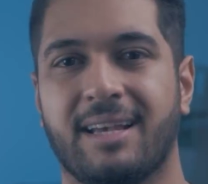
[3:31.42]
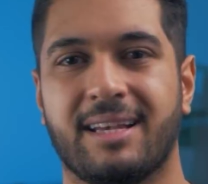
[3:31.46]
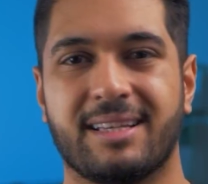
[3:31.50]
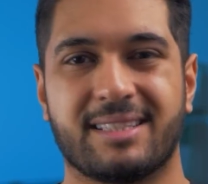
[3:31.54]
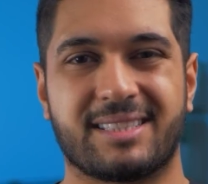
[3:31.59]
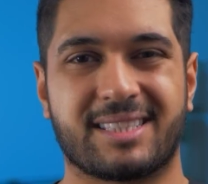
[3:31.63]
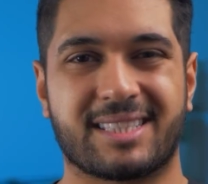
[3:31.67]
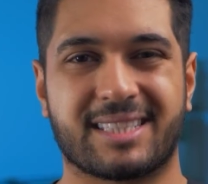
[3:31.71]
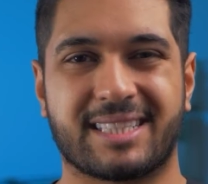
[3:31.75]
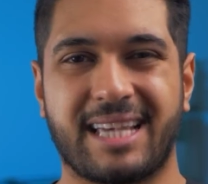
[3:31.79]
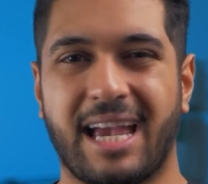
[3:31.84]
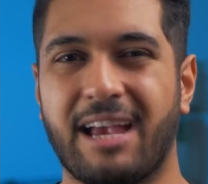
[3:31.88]

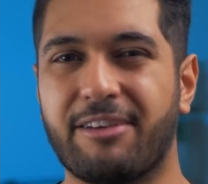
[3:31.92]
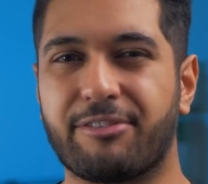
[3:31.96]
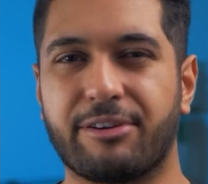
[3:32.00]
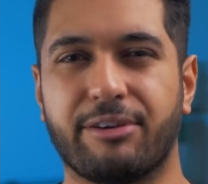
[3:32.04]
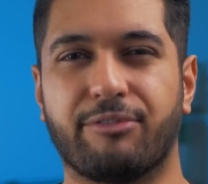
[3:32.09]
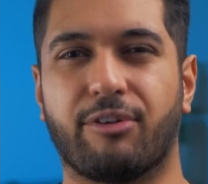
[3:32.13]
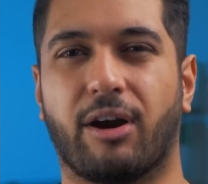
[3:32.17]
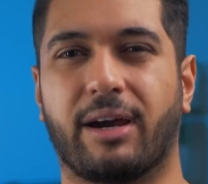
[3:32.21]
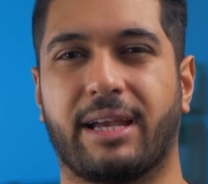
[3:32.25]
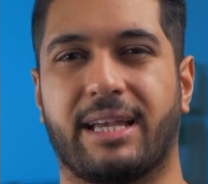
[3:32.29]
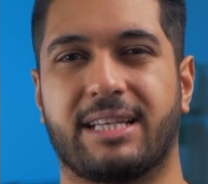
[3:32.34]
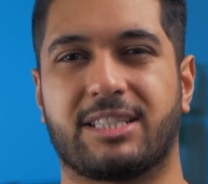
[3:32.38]
Scary,
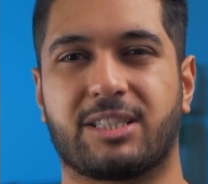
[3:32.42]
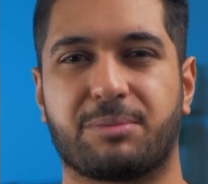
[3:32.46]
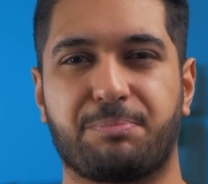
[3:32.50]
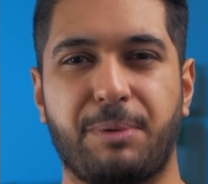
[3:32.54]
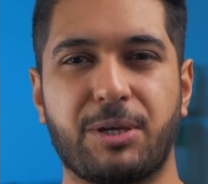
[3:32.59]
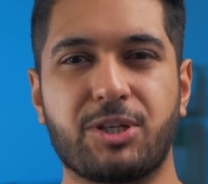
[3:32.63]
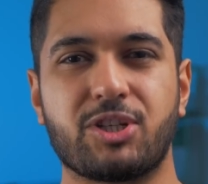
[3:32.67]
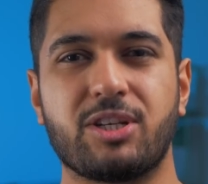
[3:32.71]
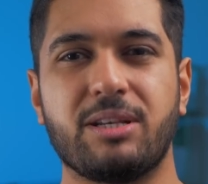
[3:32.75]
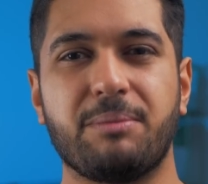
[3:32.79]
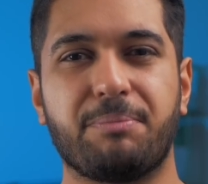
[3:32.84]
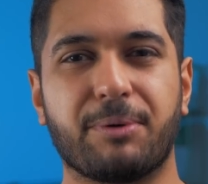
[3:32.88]
right?
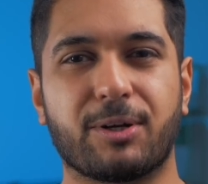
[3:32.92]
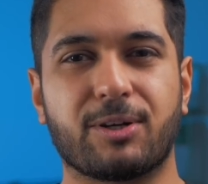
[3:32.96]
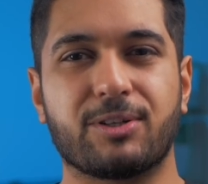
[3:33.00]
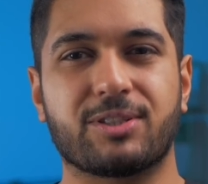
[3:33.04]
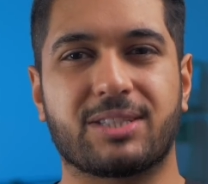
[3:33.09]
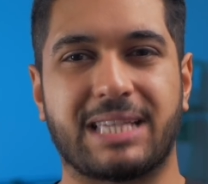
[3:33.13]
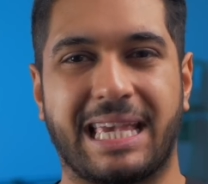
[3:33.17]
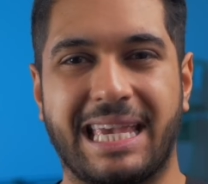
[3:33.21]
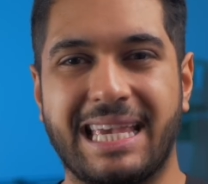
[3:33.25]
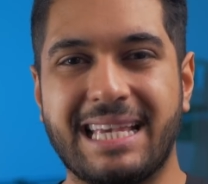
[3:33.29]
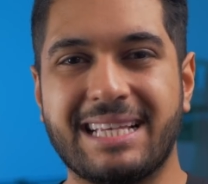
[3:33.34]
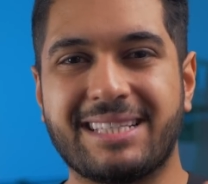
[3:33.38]
Especially because
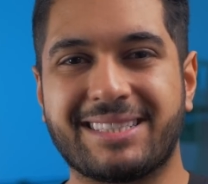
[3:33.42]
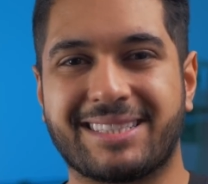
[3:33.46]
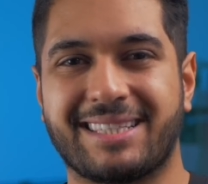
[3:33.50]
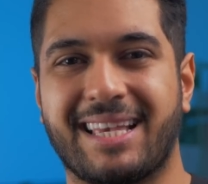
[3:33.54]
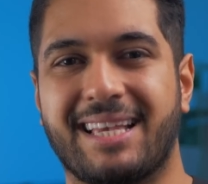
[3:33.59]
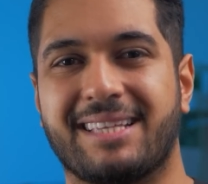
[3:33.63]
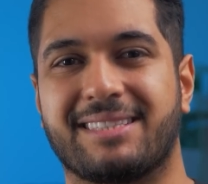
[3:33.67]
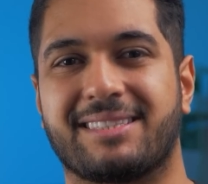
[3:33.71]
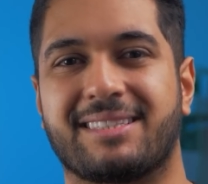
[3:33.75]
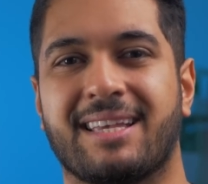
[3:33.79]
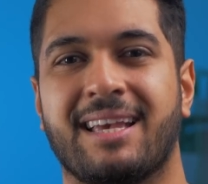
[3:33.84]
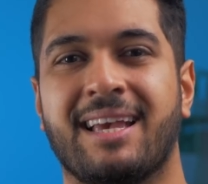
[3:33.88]
he
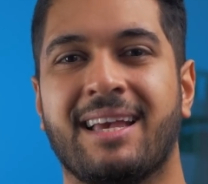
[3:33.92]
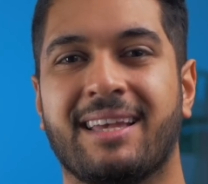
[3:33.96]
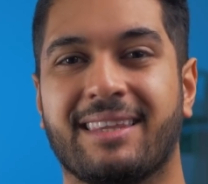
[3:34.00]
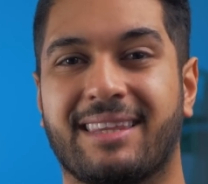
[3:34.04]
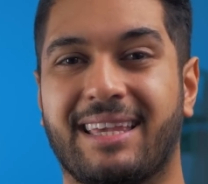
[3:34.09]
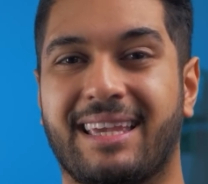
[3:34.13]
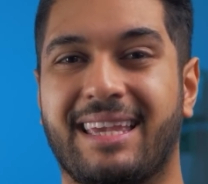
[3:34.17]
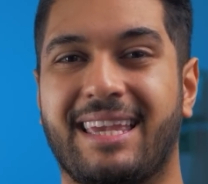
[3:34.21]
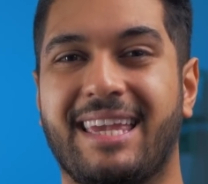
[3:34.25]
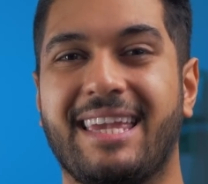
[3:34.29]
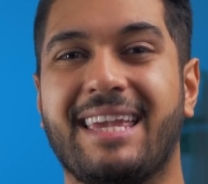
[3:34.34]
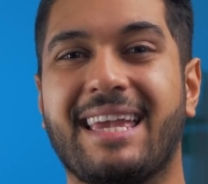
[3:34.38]
says
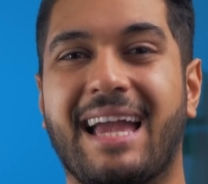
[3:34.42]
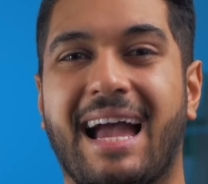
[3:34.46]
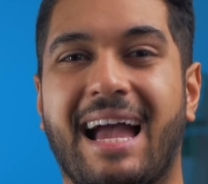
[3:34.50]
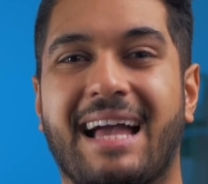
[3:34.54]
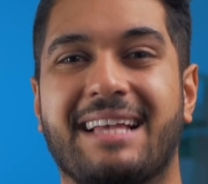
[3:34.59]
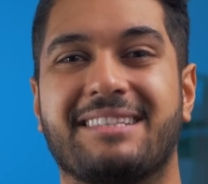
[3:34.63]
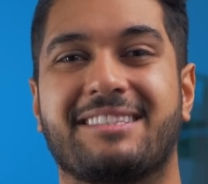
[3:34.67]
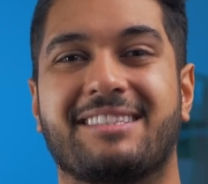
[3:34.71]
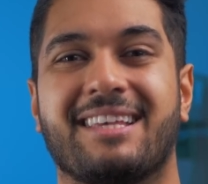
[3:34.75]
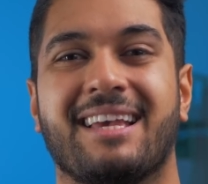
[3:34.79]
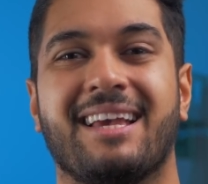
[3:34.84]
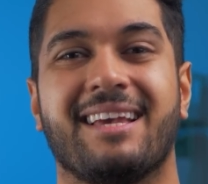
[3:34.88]
that he
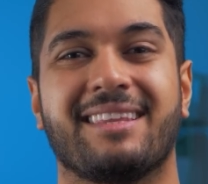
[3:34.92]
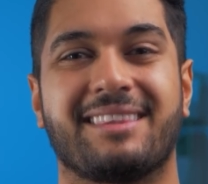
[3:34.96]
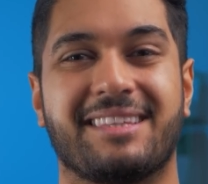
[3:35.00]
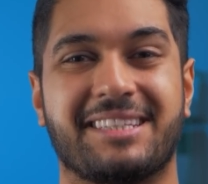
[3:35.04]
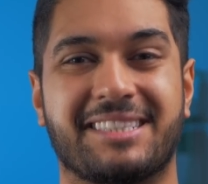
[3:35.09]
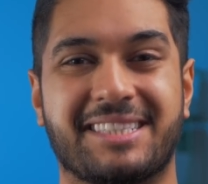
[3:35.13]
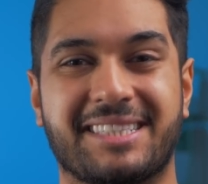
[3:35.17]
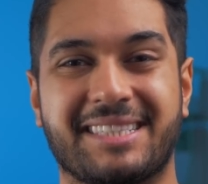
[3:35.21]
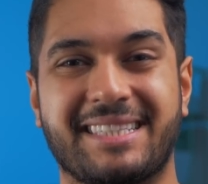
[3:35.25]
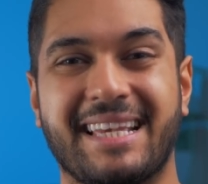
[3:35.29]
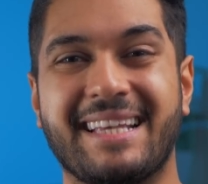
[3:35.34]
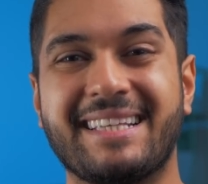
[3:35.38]
has the
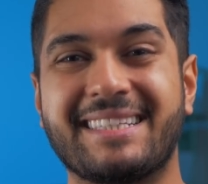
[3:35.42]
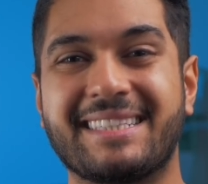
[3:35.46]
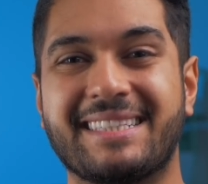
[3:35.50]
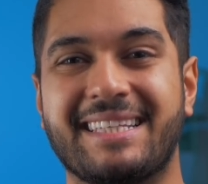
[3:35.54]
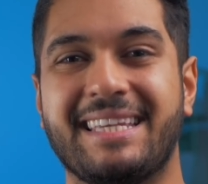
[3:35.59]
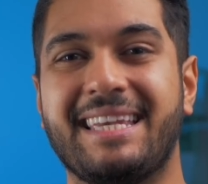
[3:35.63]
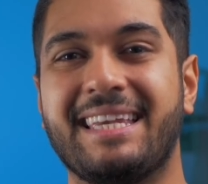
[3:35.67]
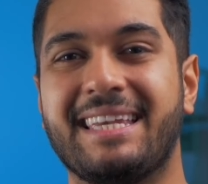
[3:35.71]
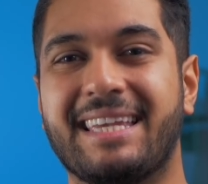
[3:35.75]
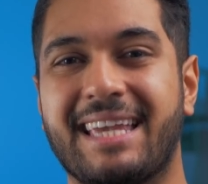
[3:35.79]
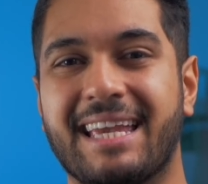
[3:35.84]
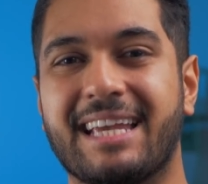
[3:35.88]

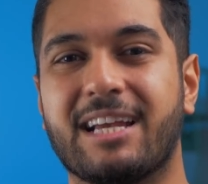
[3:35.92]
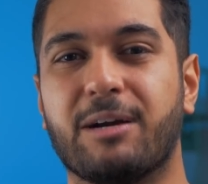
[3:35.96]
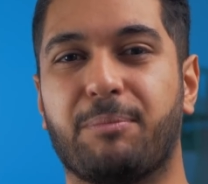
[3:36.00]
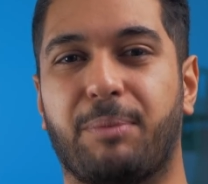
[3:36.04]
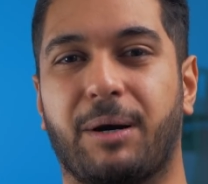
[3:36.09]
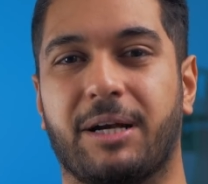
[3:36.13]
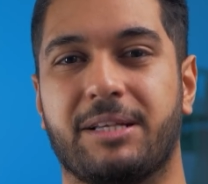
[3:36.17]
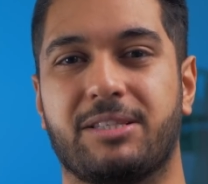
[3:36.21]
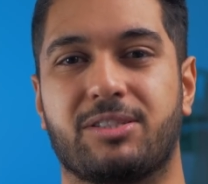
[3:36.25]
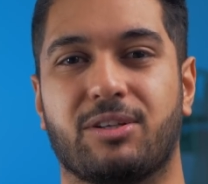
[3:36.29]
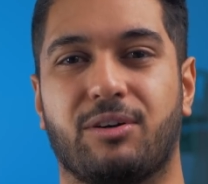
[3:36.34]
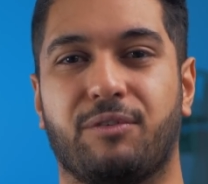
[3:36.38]
16
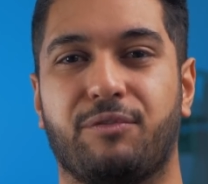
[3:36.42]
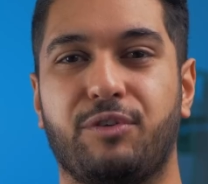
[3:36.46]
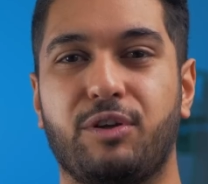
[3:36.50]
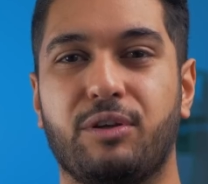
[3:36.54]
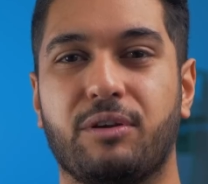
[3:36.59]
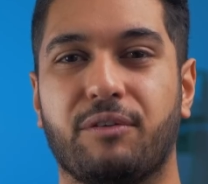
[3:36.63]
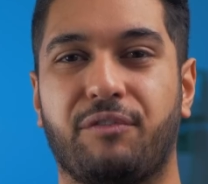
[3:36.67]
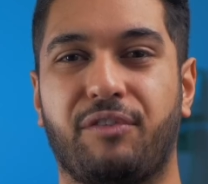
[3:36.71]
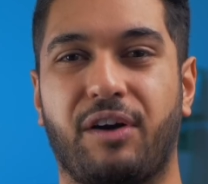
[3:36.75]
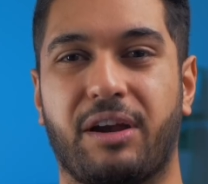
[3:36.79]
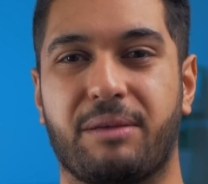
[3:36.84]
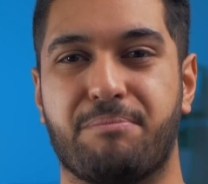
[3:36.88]
gigabytes of
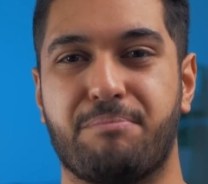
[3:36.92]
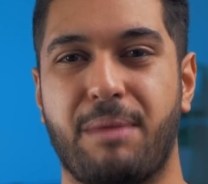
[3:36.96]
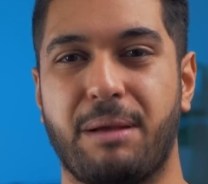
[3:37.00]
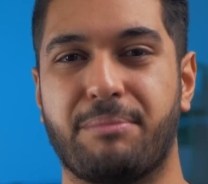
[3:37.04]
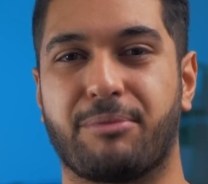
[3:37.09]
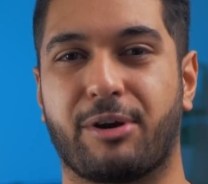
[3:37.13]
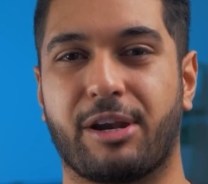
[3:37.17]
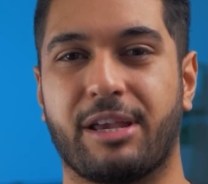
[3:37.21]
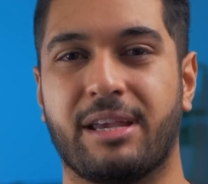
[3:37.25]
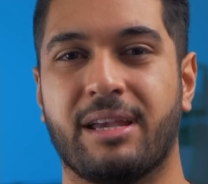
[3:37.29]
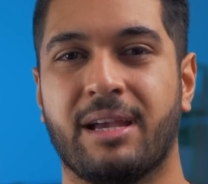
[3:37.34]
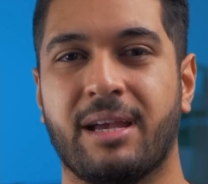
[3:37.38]
unified
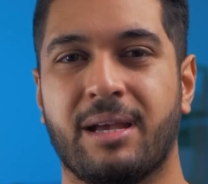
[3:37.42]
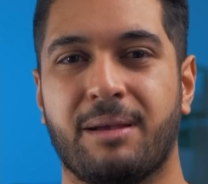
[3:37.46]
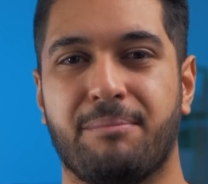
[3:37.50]
memory,